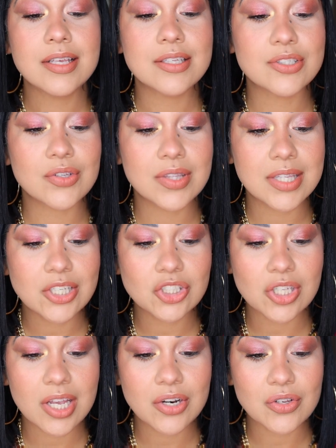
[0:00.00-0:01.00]
So these
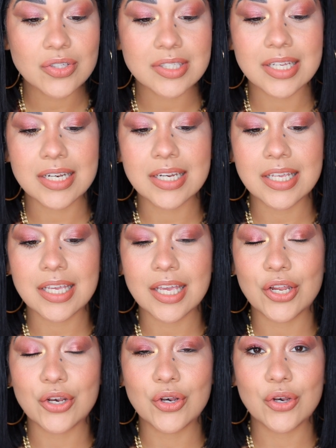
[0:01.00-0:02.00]
shadows, they
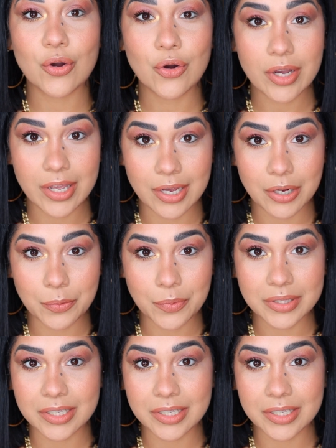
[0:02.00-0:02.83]
need no help.